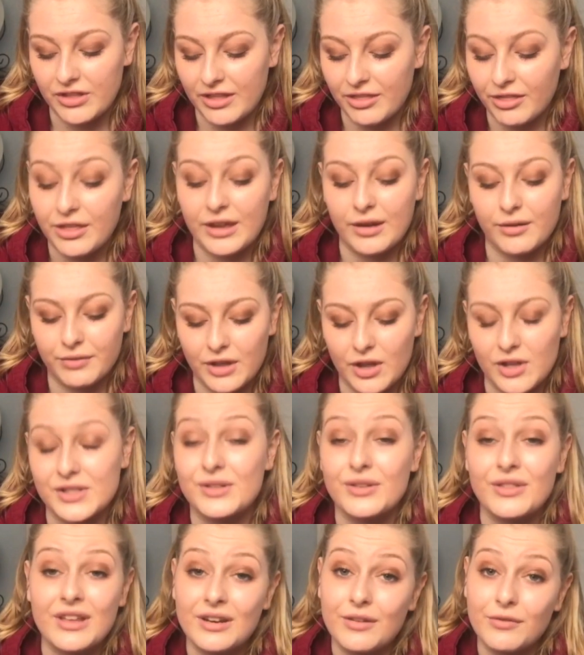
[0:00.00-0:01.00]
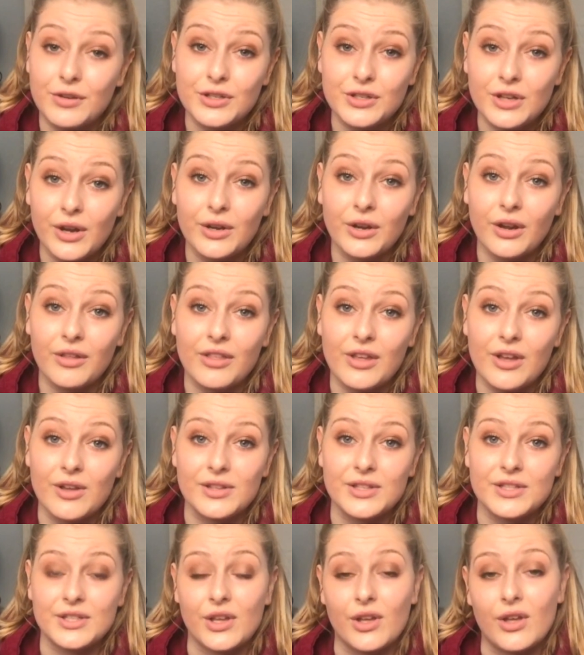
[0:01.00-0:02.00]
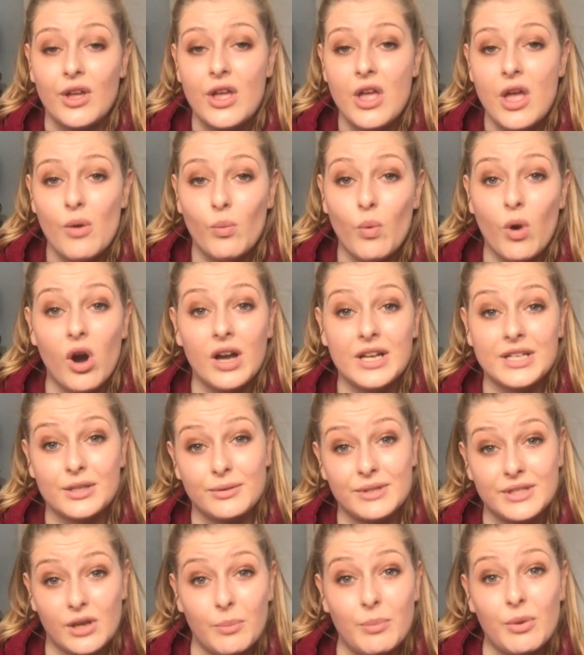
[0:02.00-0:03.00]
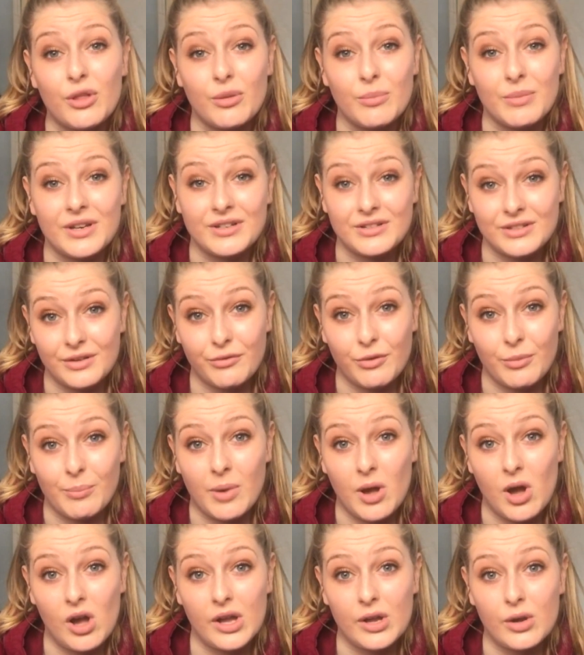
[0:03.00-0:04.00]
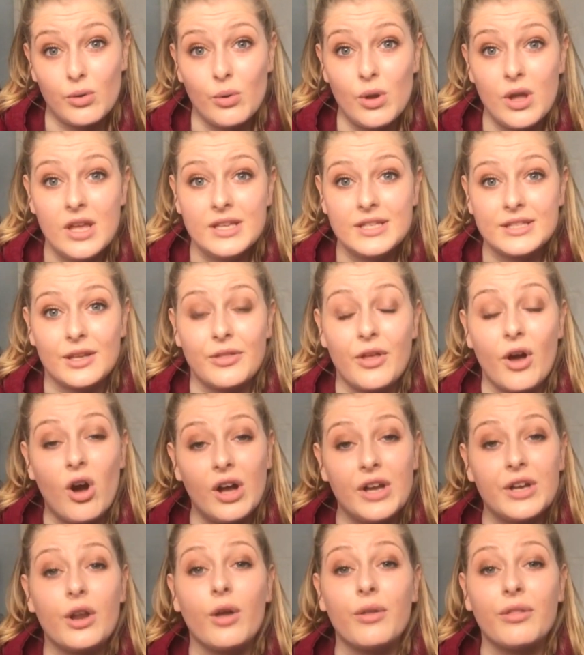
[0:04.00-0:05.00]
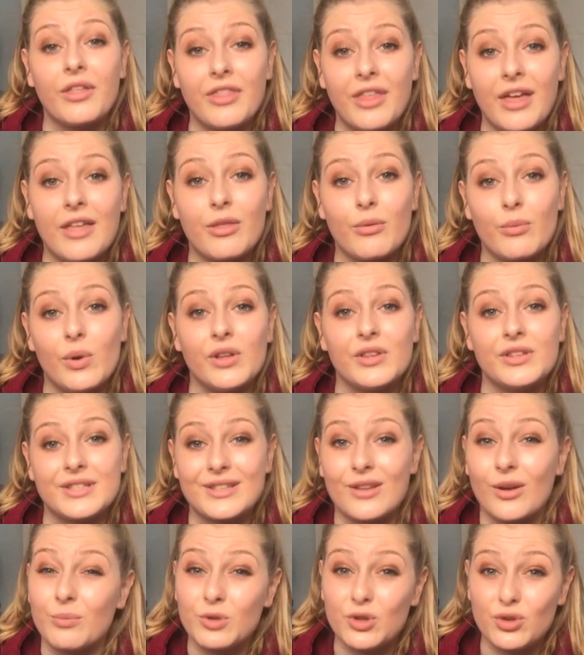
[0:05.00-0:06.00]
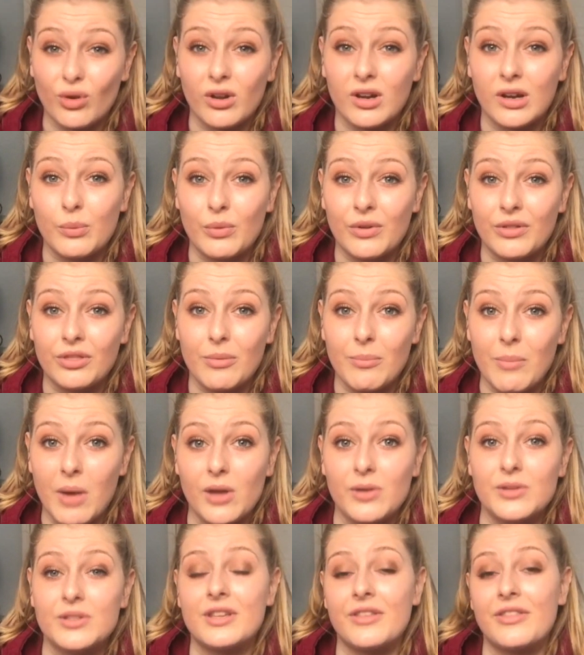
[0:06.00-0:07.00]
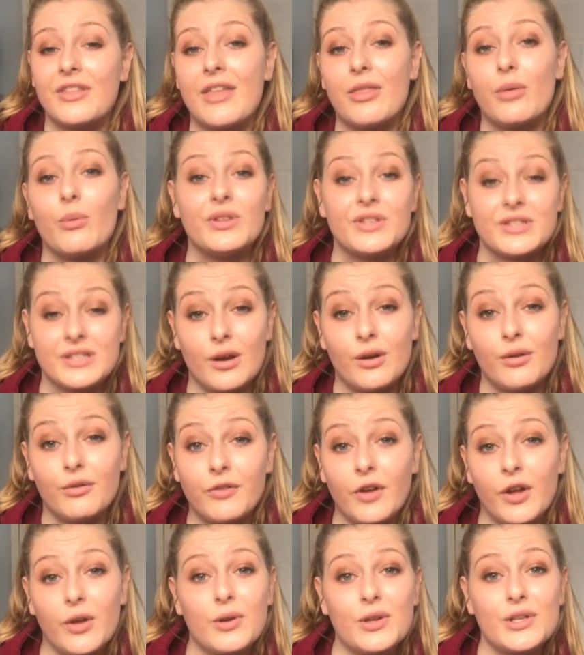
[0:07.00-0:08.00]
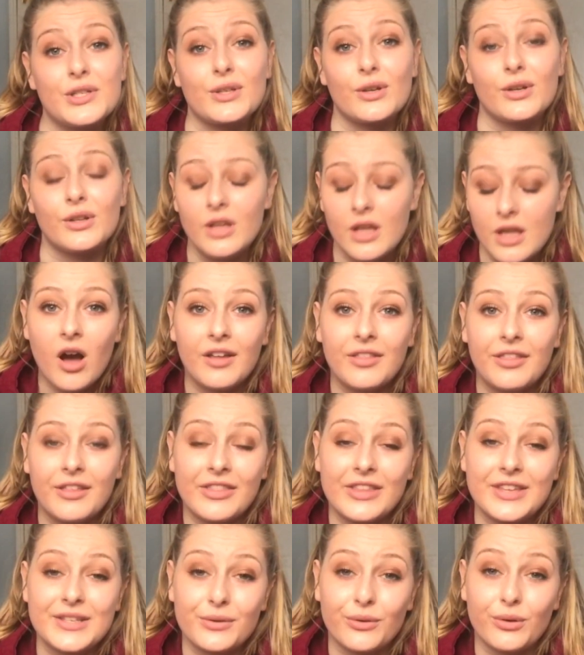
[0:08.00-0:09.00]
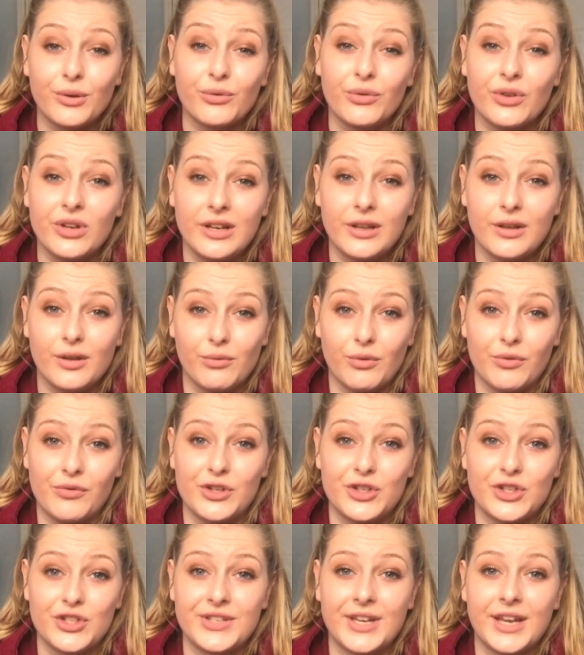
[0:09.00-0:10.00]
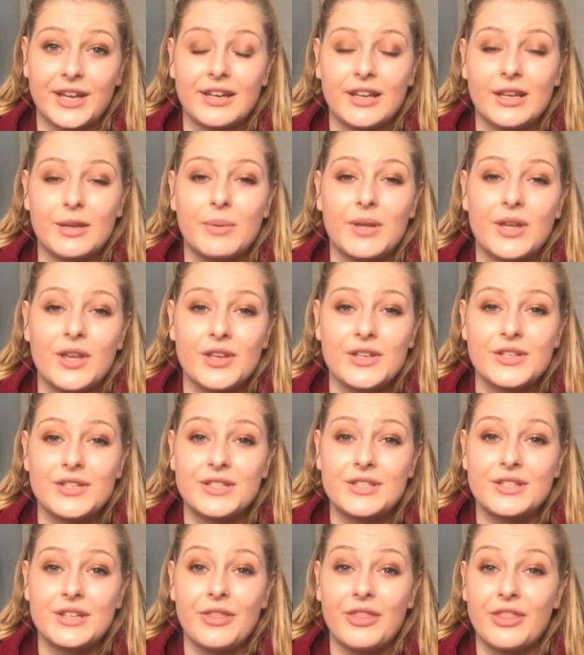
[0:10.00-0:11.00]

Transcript: then think of the answer, and then if you don't know the answer, what I do is I put them in a different pile so that I know that they're the ones that I'm struggling with the most and they're the ones that I'll focus on. I think these are a really good revision technique because